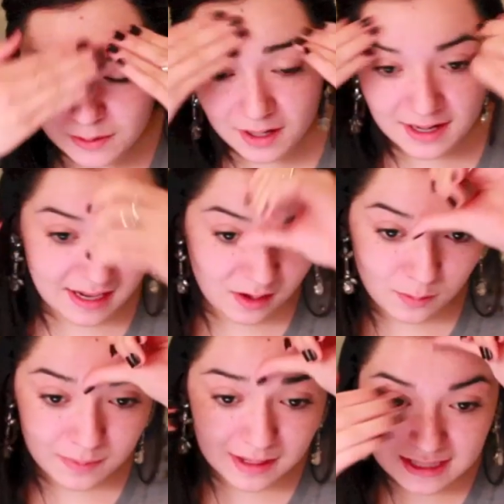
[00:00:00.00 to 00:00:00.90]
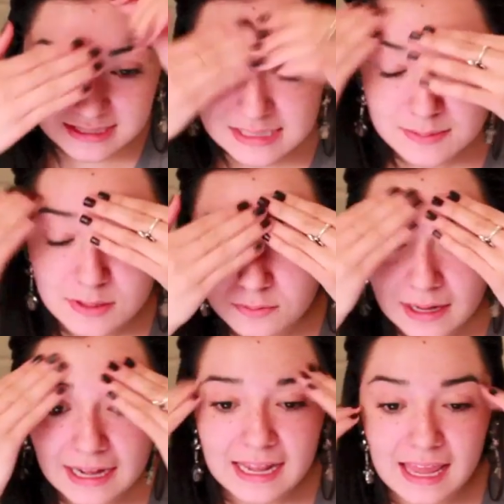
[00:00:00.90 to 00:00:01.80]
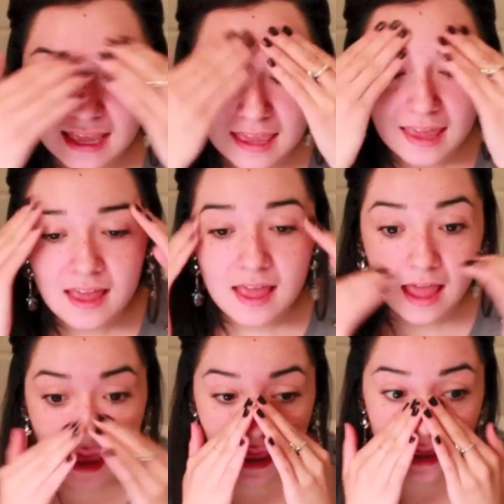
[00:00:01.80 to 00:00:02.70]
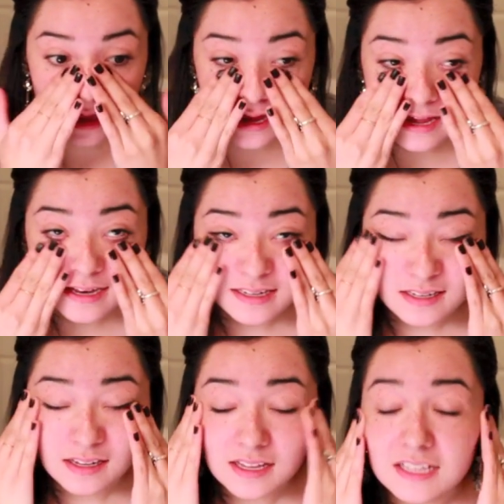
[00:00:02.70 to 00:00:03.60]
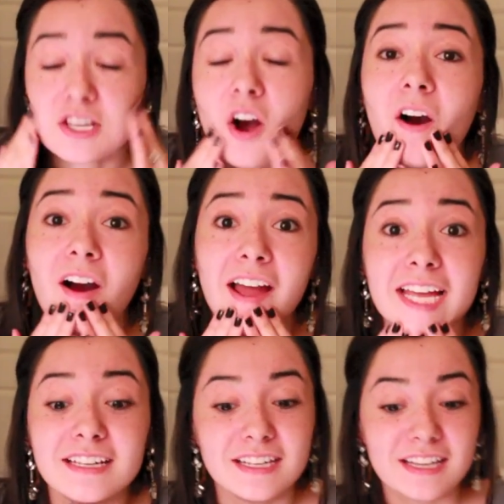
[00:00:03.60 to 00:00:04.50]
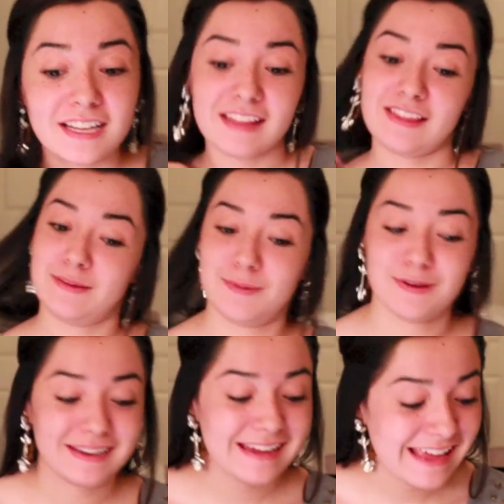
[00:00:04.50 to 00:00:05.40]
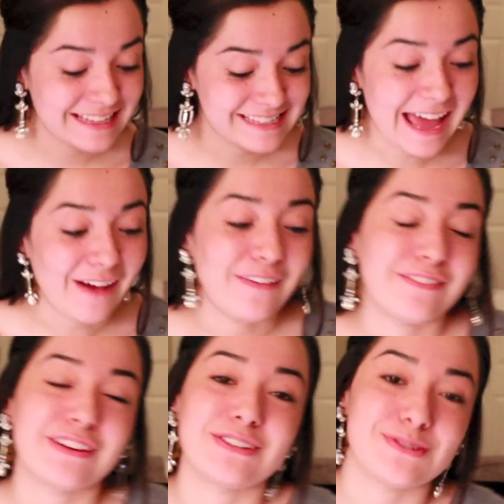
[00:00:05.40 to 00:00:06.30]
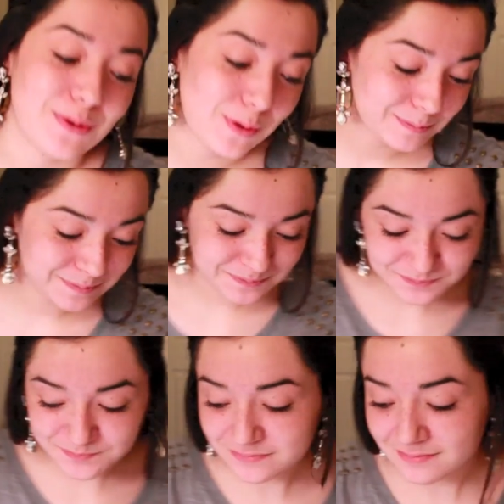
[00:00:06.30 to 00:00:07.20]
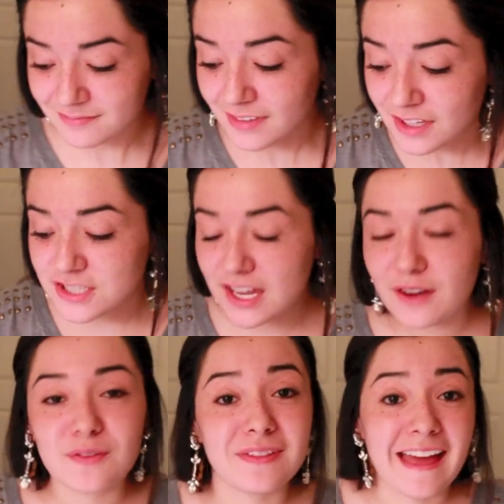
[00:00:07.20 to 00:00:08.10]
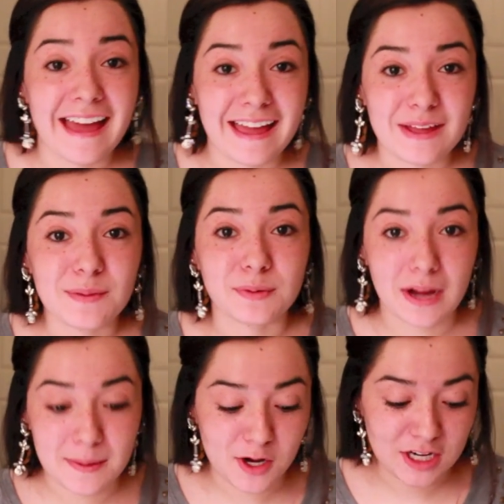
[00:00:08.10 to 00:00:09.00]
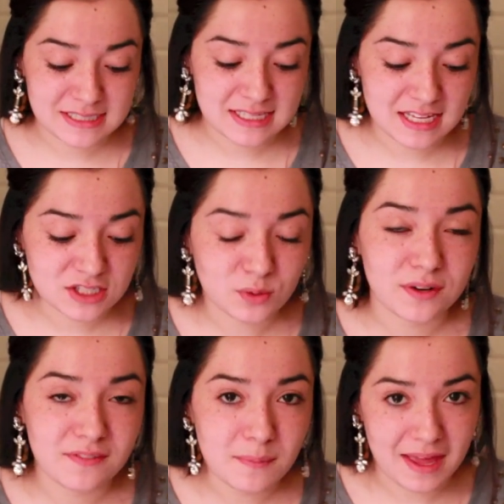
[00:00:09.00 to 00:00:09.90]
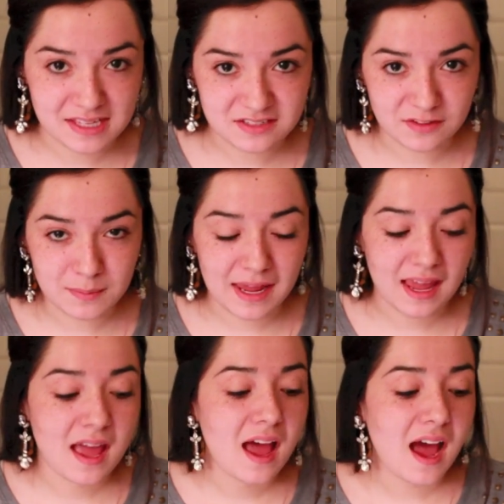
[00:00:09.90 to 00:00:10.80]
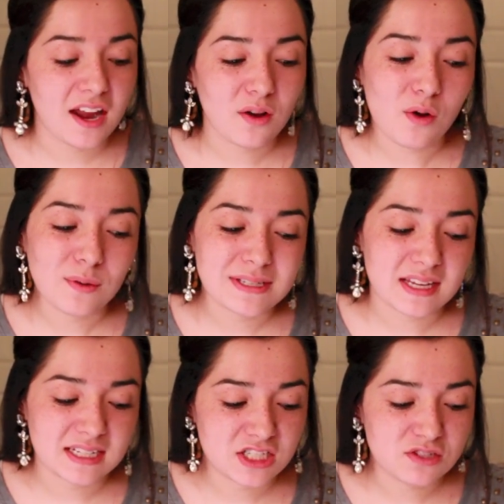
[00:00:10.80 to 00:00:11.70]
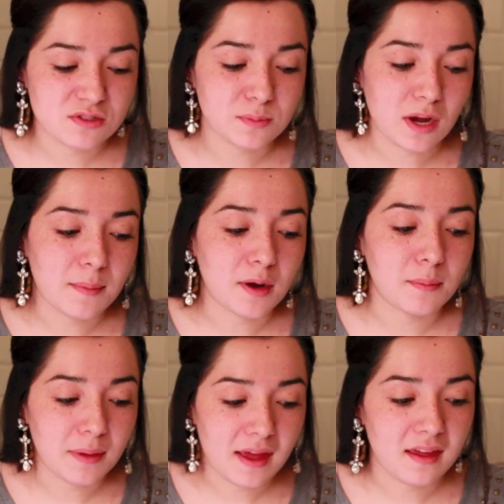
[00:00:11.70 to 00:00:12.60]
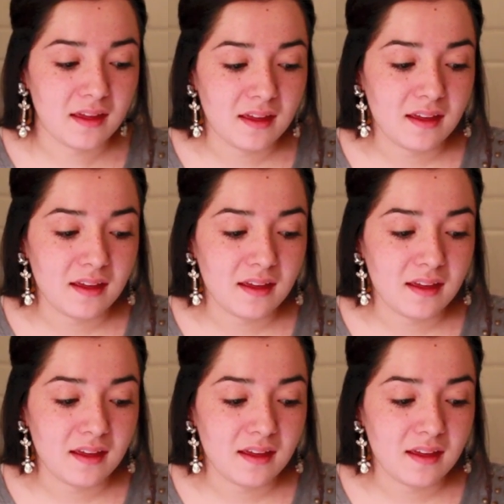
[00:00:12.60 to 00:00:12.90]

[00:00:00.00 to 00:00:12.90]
me right now because it's been raining and it's hot. The humidity is out of control. So that primer is sort of a must for me. I don't always like to use primer, but